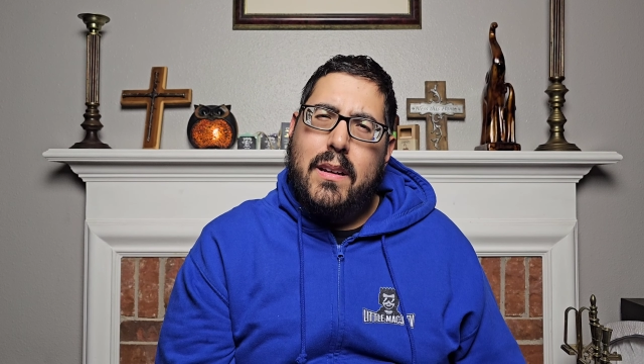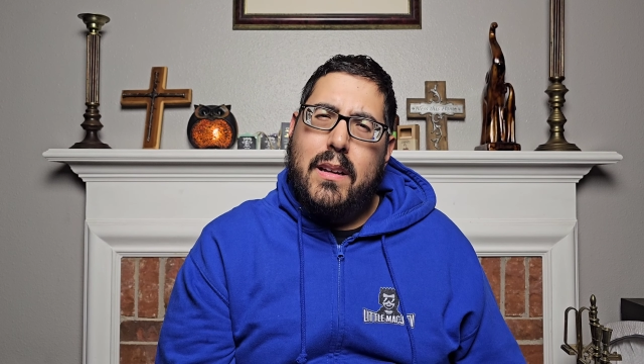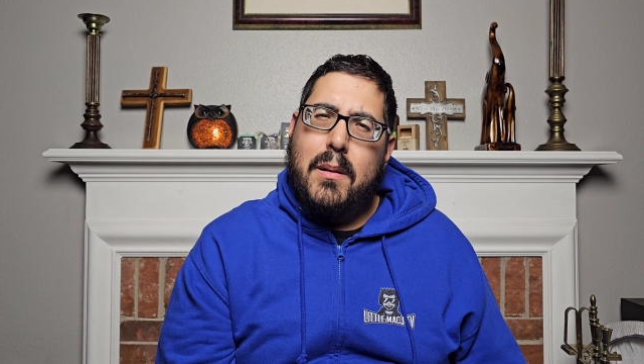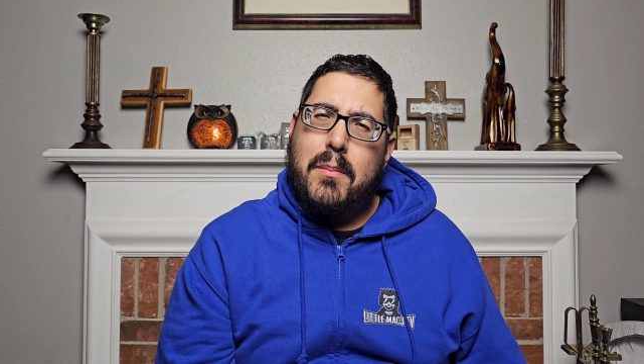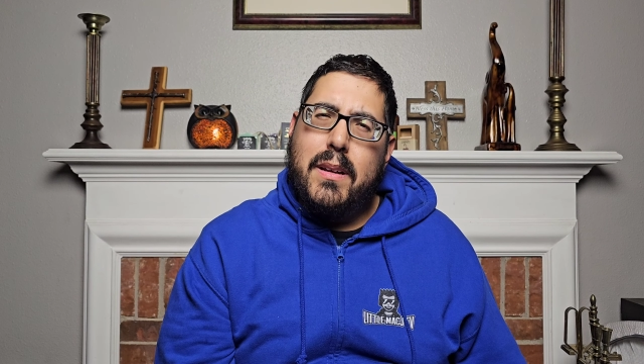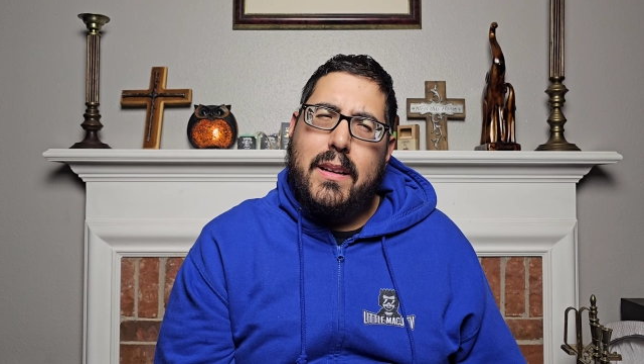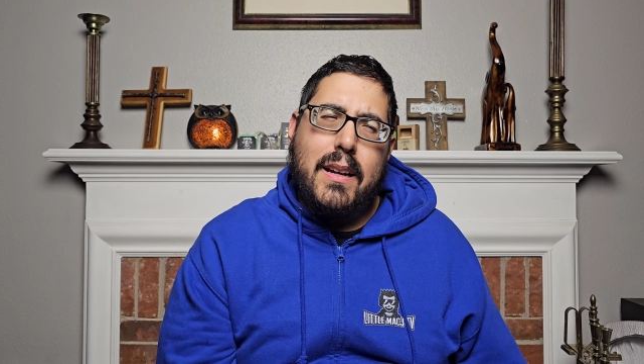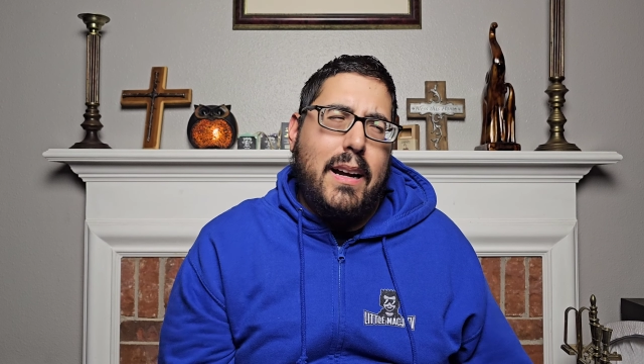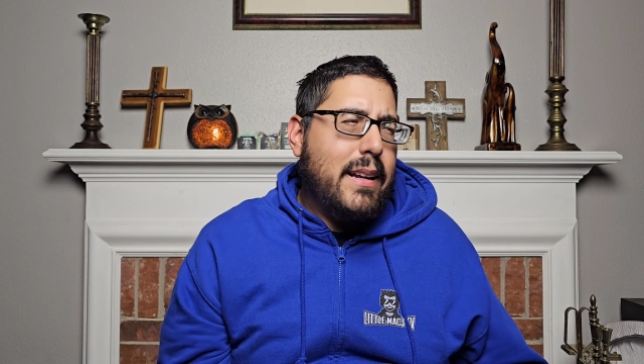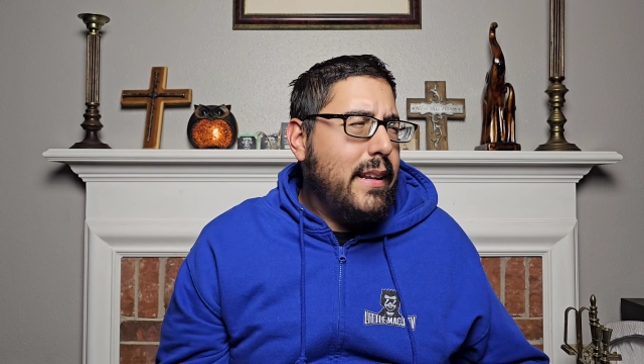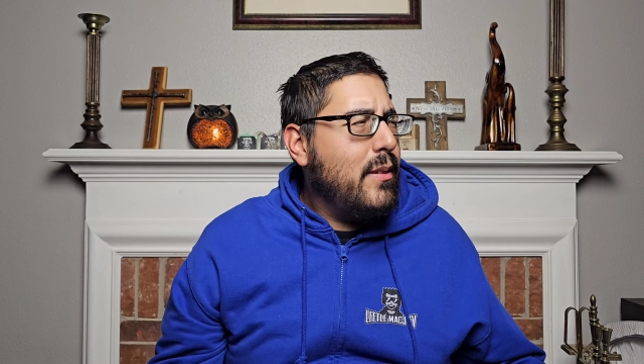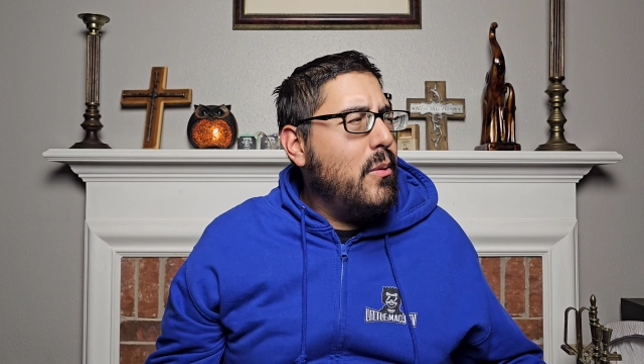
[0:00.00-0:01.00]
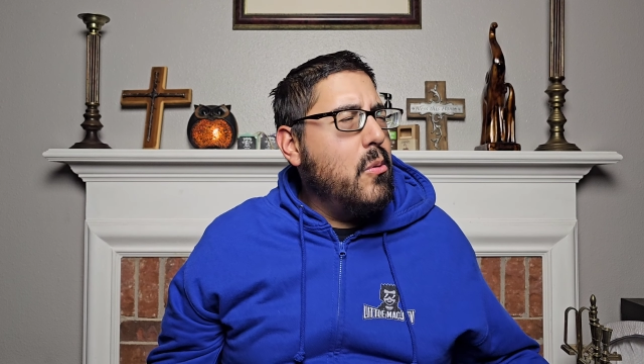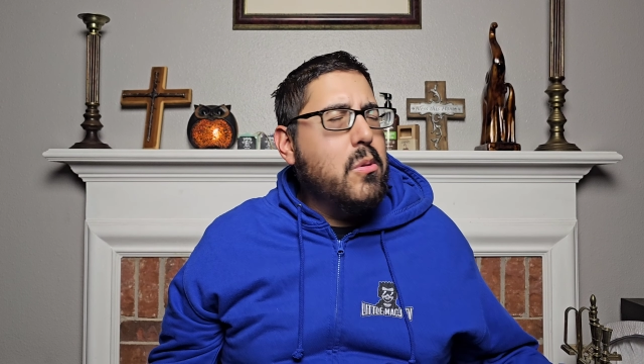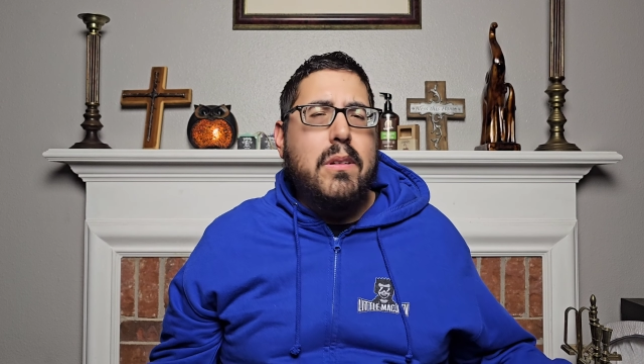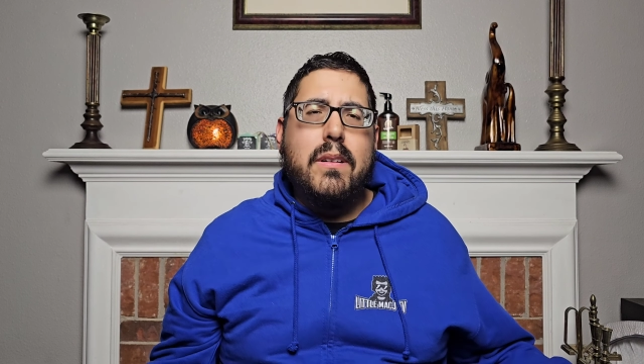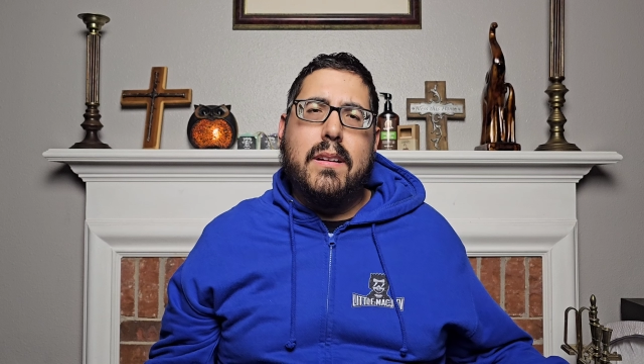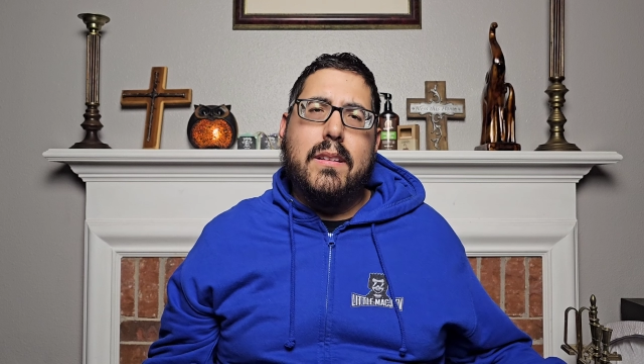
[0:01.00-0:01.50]
And I'm like, I didn't
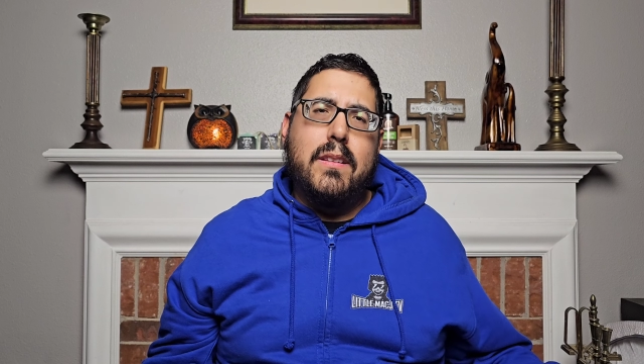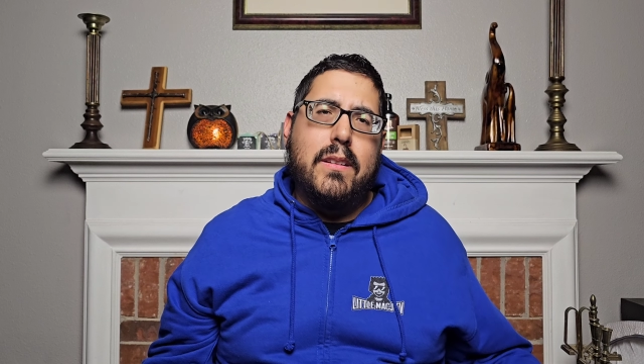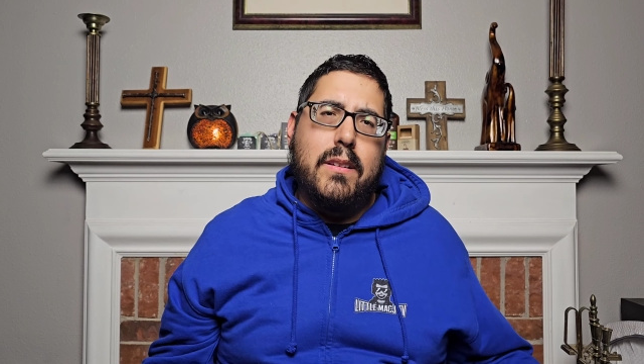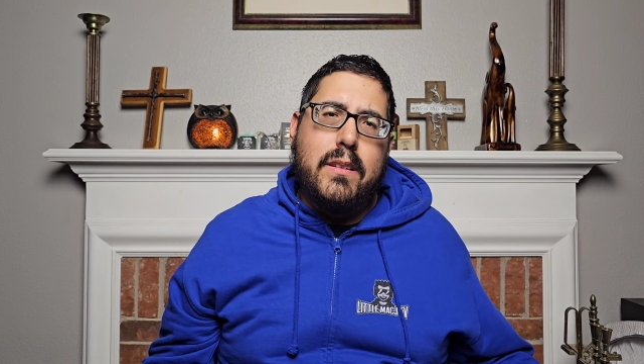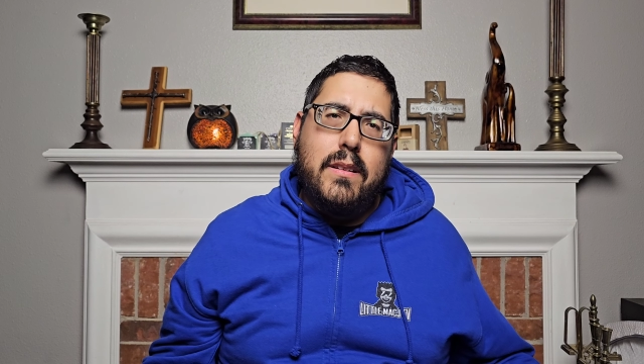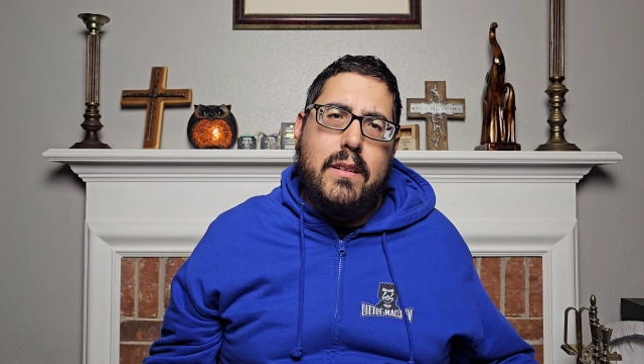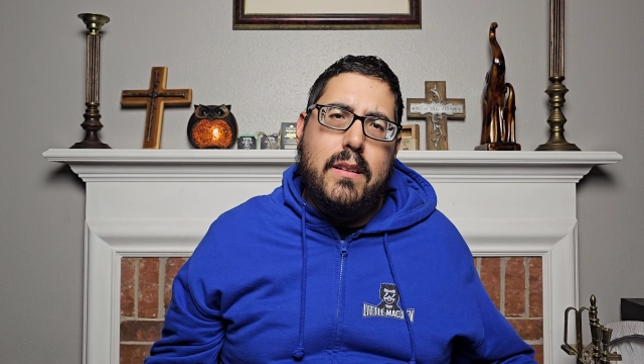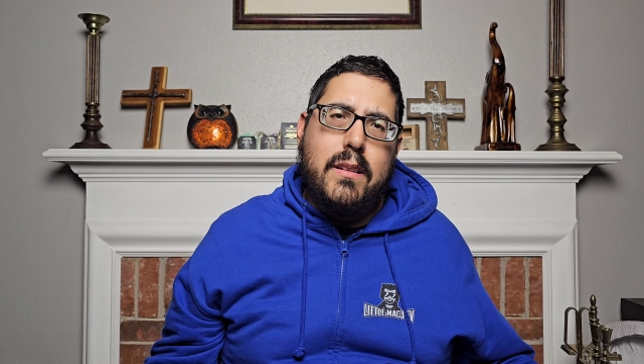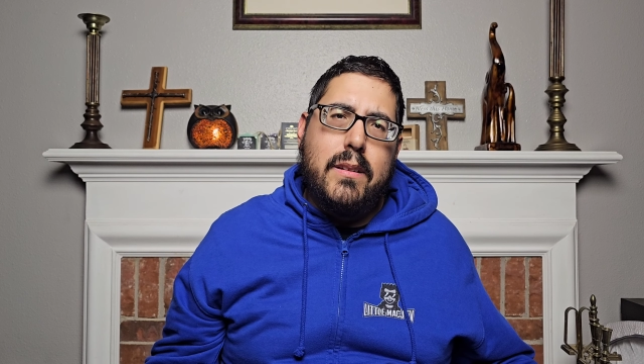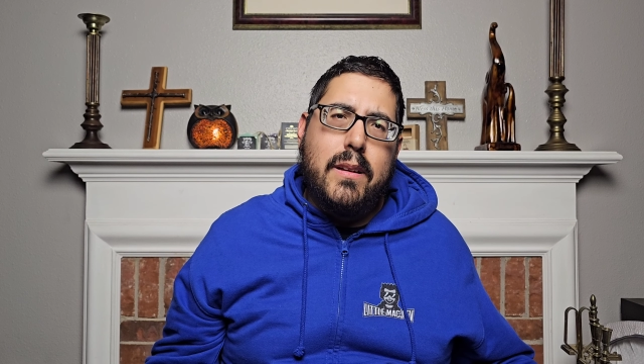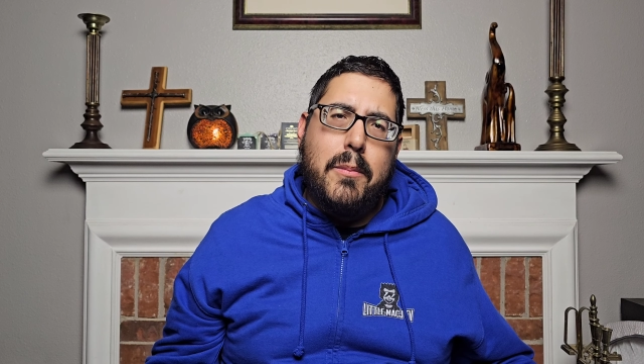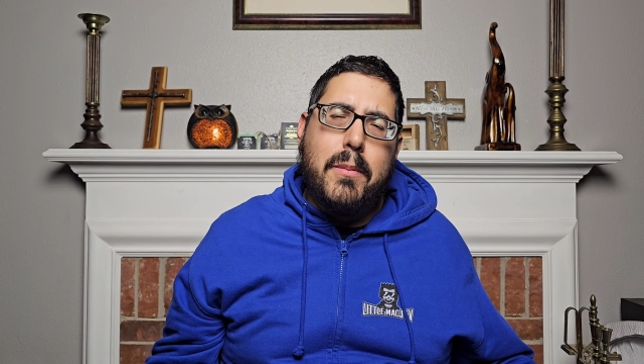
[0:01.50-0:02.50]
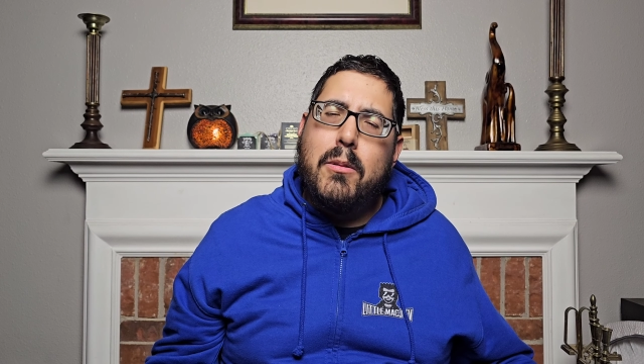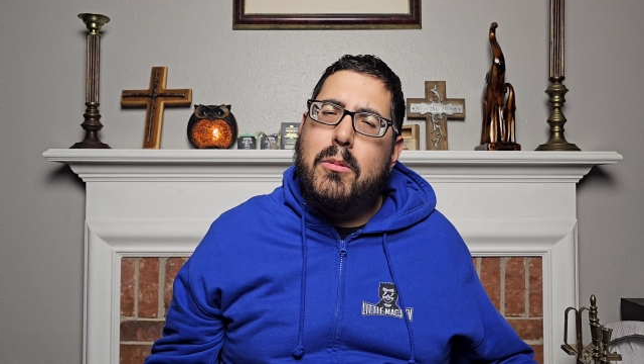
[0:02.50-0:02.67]
order nothing. I'm like,